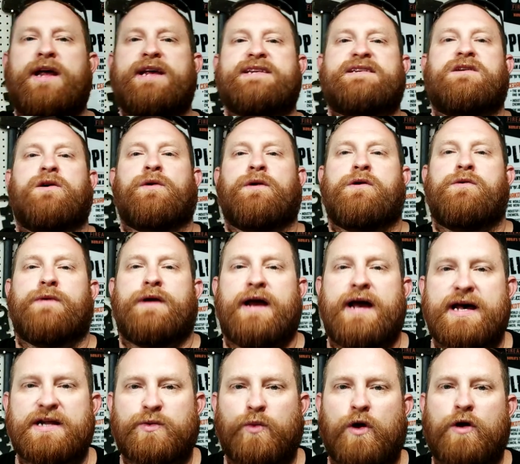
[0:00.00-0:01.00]
is going on,
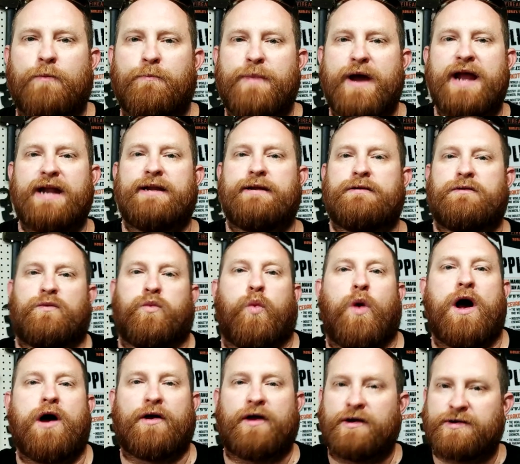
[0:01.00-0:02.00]
guys? Welcome back to
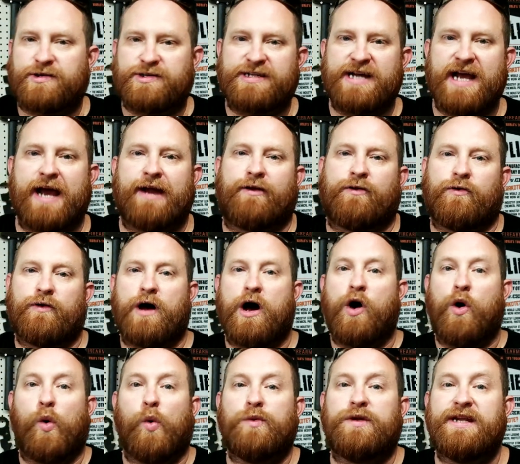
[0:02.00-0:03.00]
Wild Country Tactical.
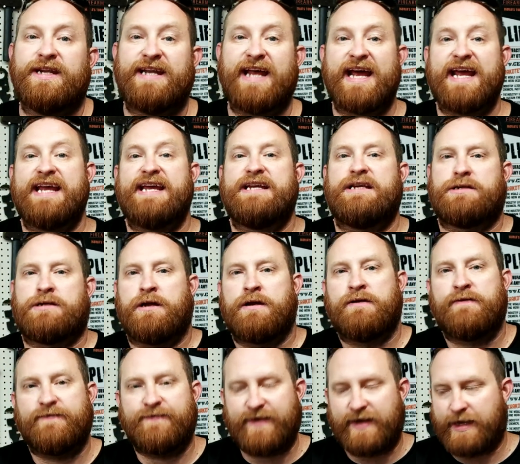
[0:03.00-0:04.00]
On today's
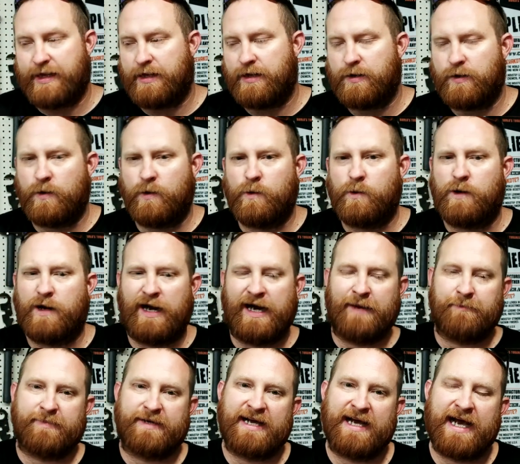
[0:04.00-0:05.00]
video,
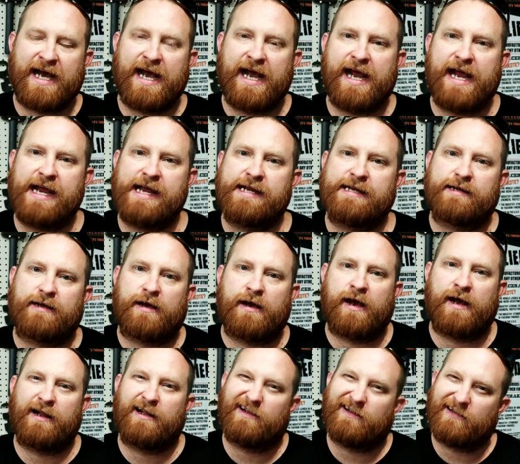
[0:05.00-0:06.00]
I'm kind
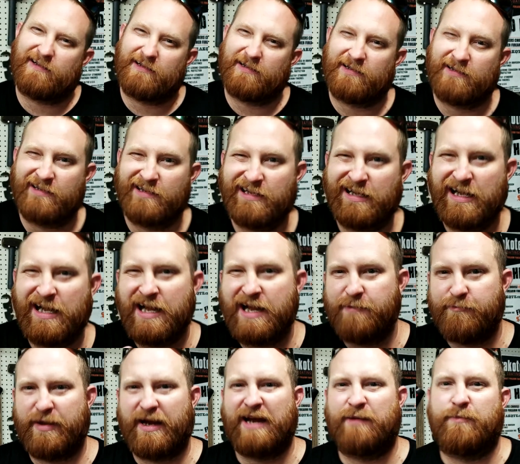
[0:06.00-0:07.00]
of
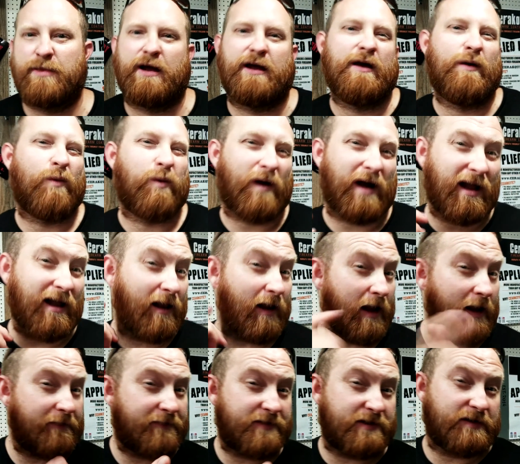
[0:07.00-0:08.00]
picking back up where I
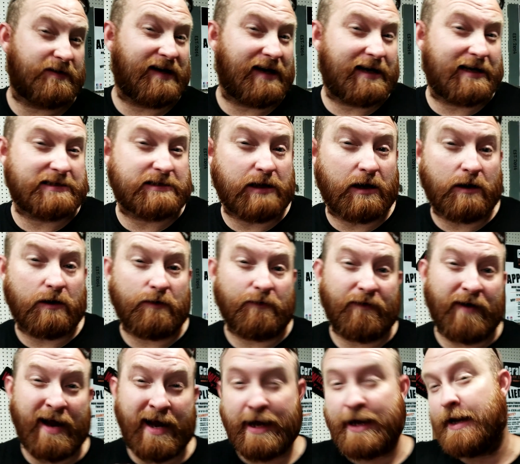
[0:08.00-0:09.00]
left you guys off
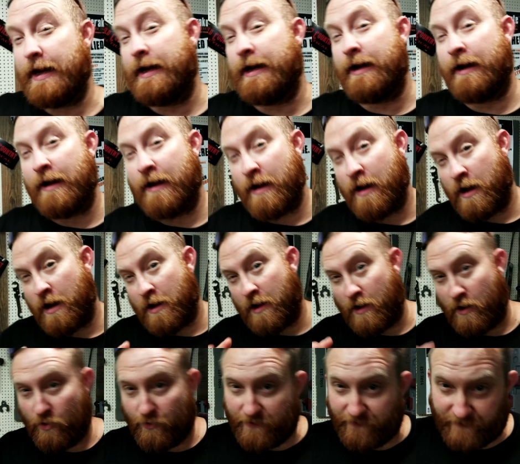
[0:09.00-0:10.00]
hanging
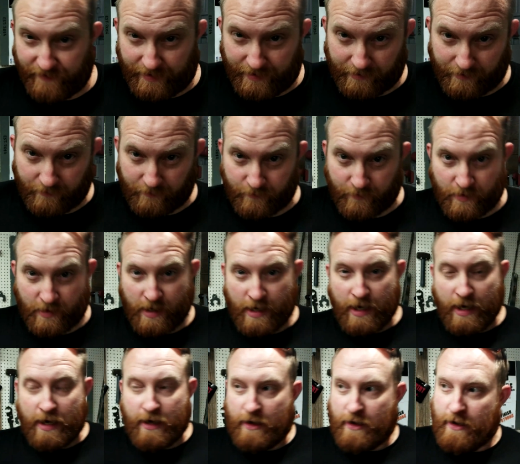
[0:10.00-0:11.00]
on a video.
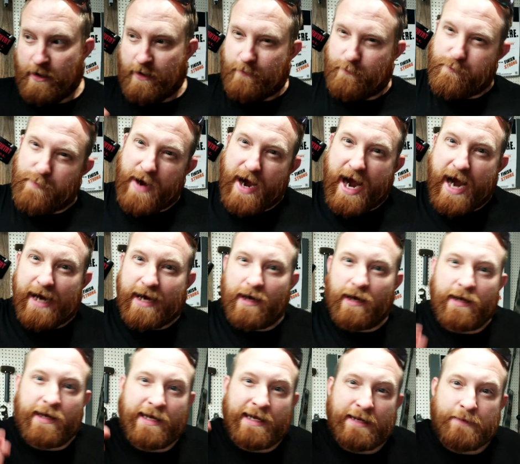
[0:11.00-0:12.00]
Back
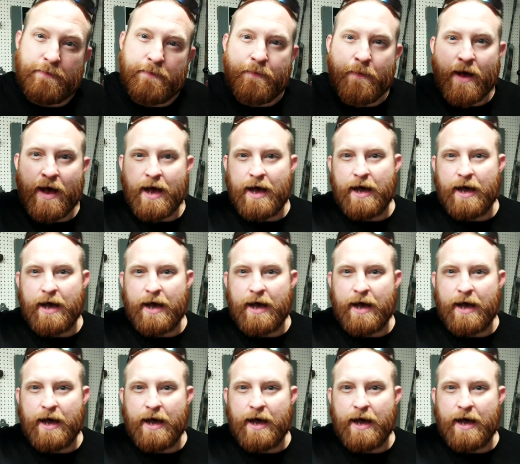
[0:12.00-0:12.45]
in